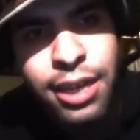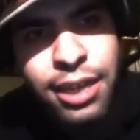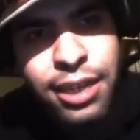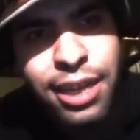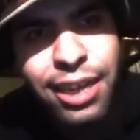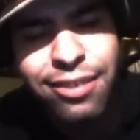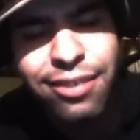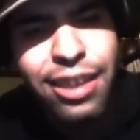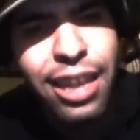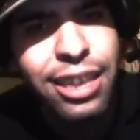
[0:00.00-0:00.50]

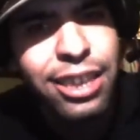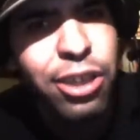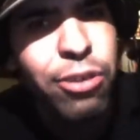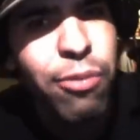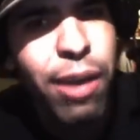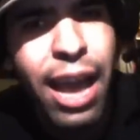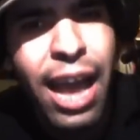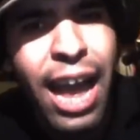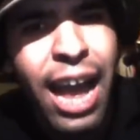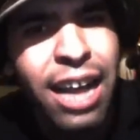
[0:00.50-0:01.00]
It's like
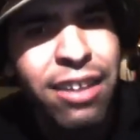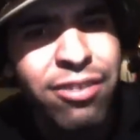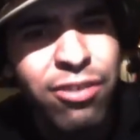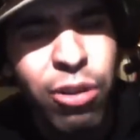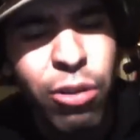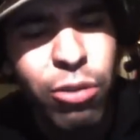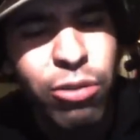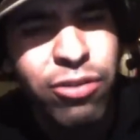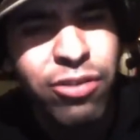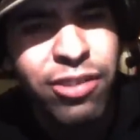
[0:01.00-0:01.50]
you
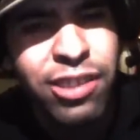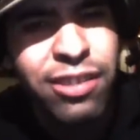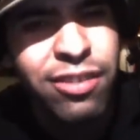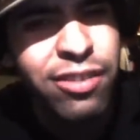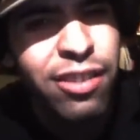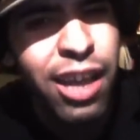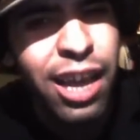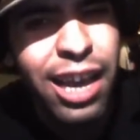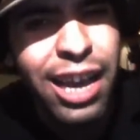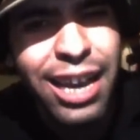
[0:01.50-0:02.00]
assholes
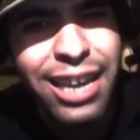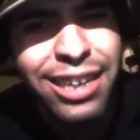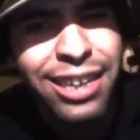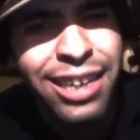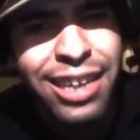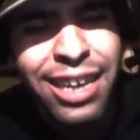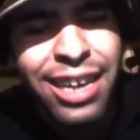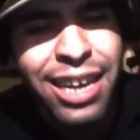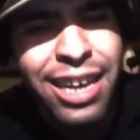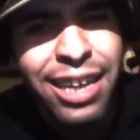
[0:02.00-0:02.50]
decide
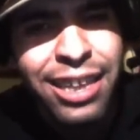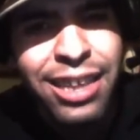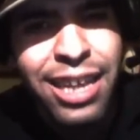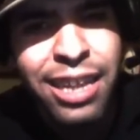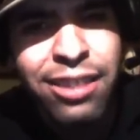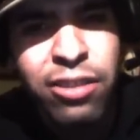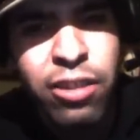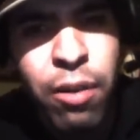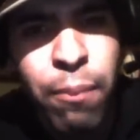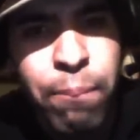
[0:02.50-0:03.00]

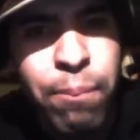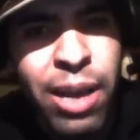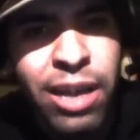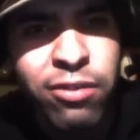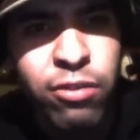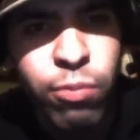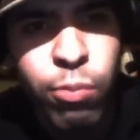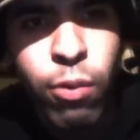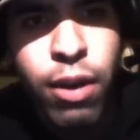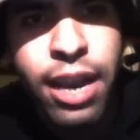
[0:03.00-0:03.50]
that the
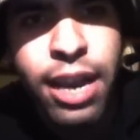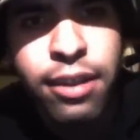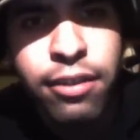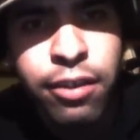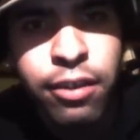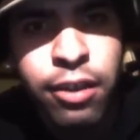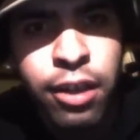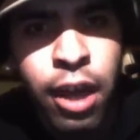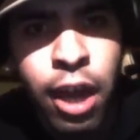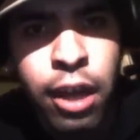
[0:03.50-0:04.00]
best way
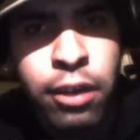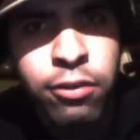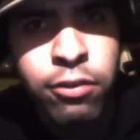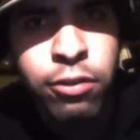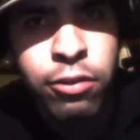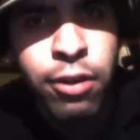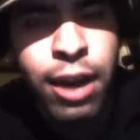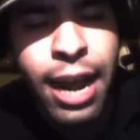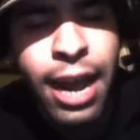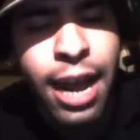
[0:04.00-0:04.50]
to
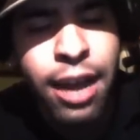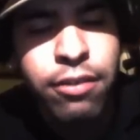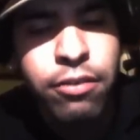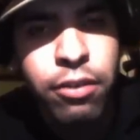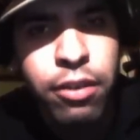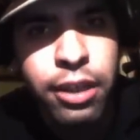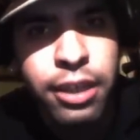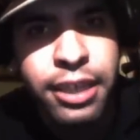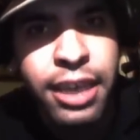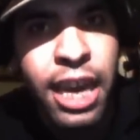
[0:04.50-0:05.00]
counteract
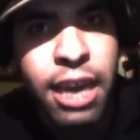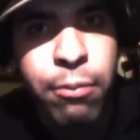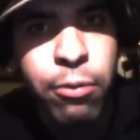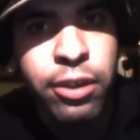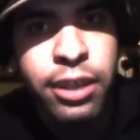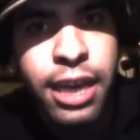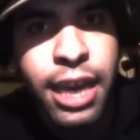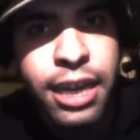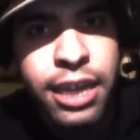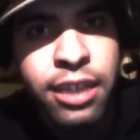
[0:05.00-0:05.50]

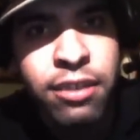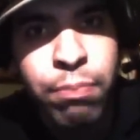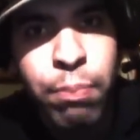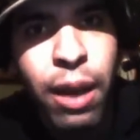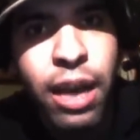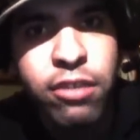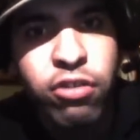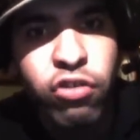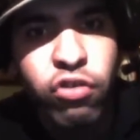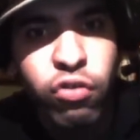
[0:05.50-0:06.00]
Gamergate is
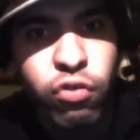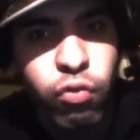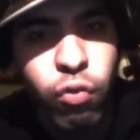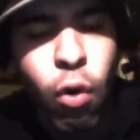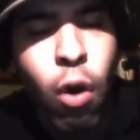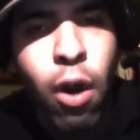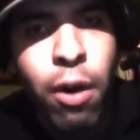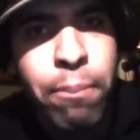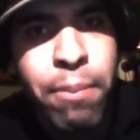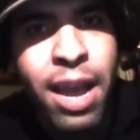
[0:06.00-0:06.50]
by
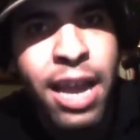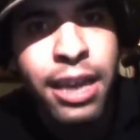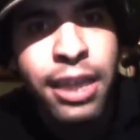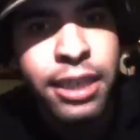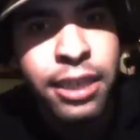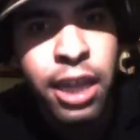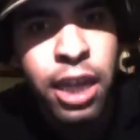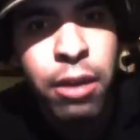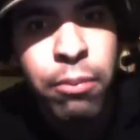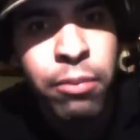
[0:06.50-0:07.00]

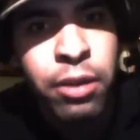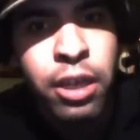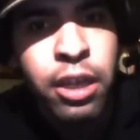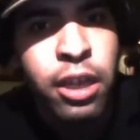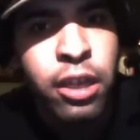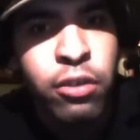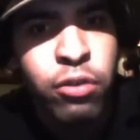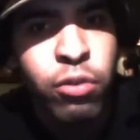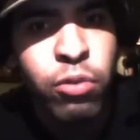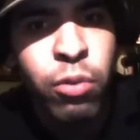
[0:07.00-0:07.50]
strawmanning them
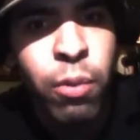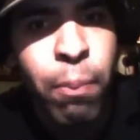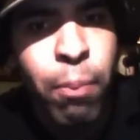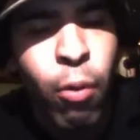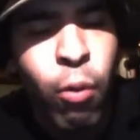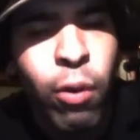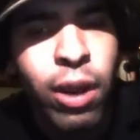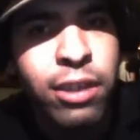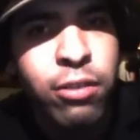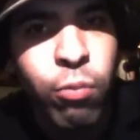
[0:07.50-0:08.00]
to the
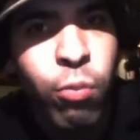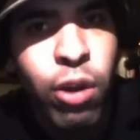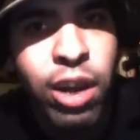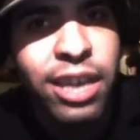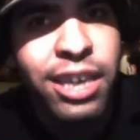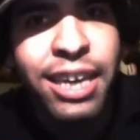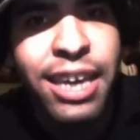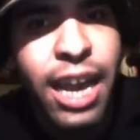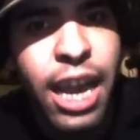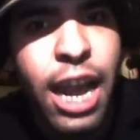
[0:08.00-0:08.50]
point where
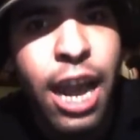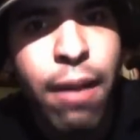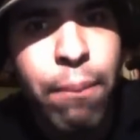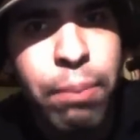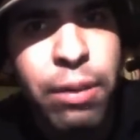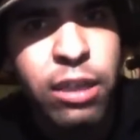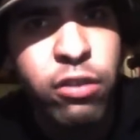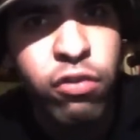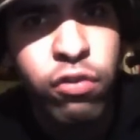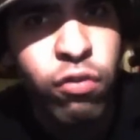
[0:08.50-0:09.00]
it can't
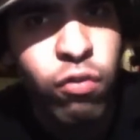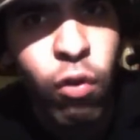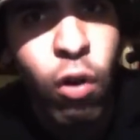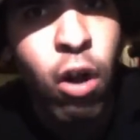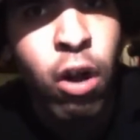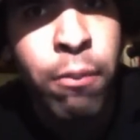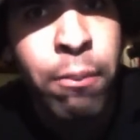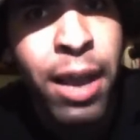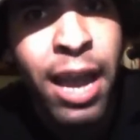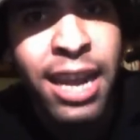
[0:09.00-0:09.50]
be
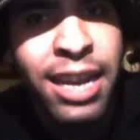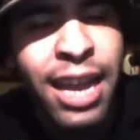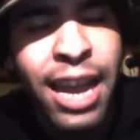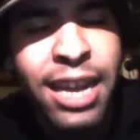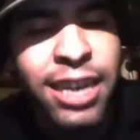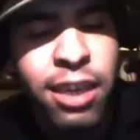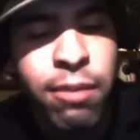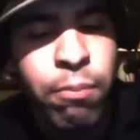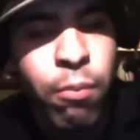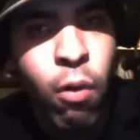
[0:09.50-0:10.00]
strawman
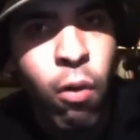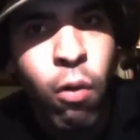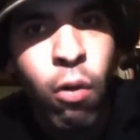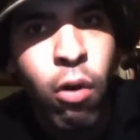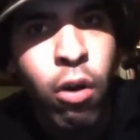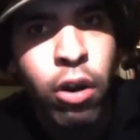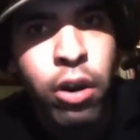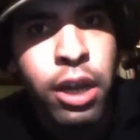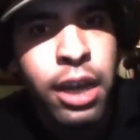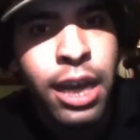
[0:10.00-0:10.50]

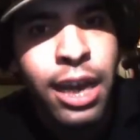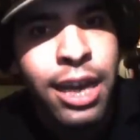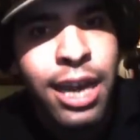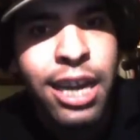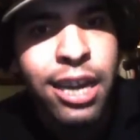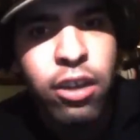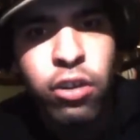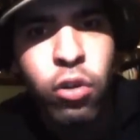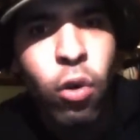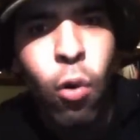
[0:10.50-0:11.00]
anymore,
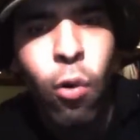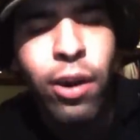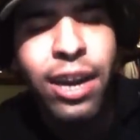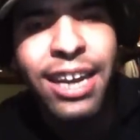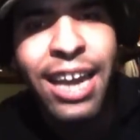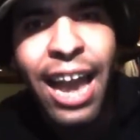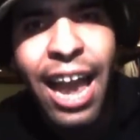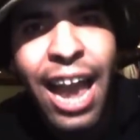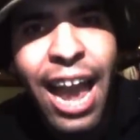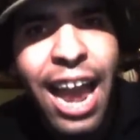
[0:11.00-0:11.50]

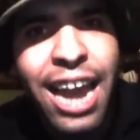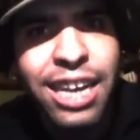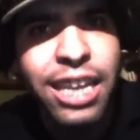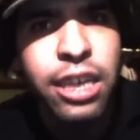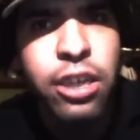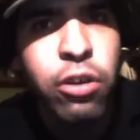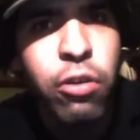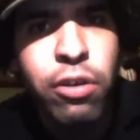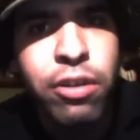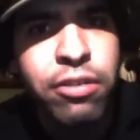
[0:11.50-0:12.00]
ignoring any
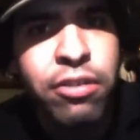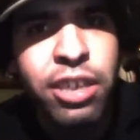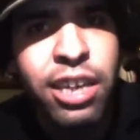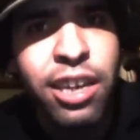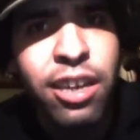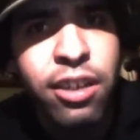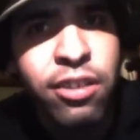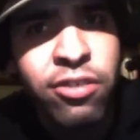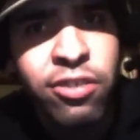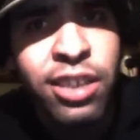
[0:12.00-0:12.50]
good
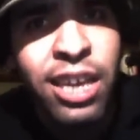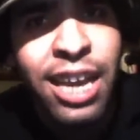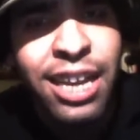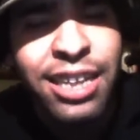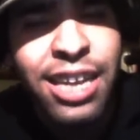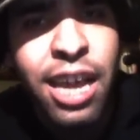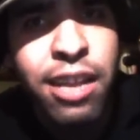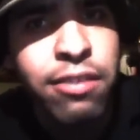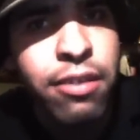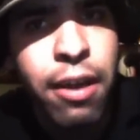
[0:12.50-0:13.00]
deeds
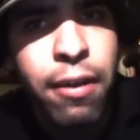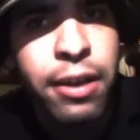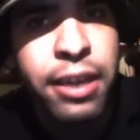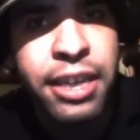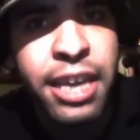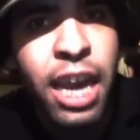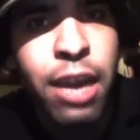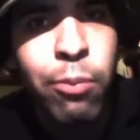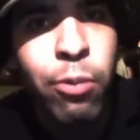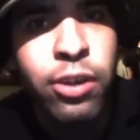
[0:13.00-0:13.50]
that
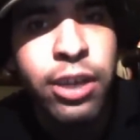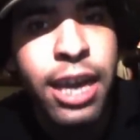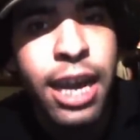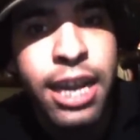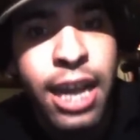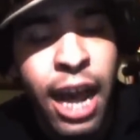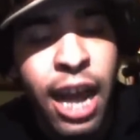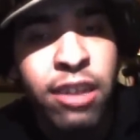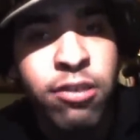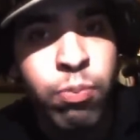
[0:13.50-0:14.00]

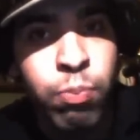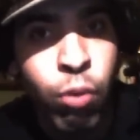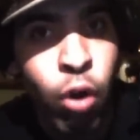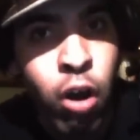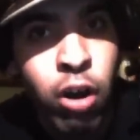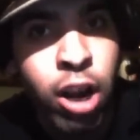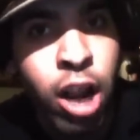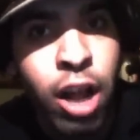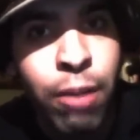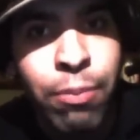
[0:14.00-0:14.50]
Gamergate has
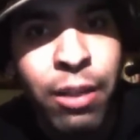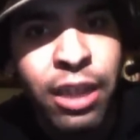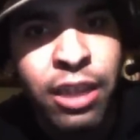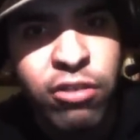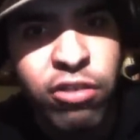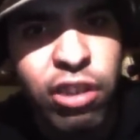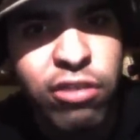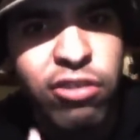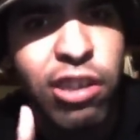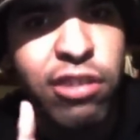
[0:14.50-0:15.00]
brought up,
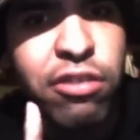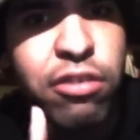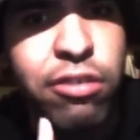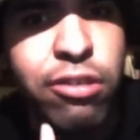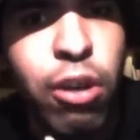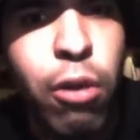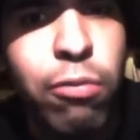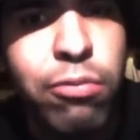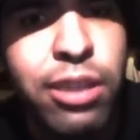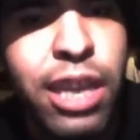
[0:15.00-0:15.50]
such as
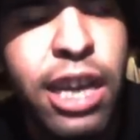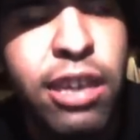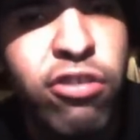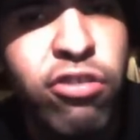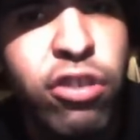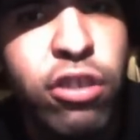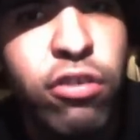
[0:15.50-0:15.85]
donation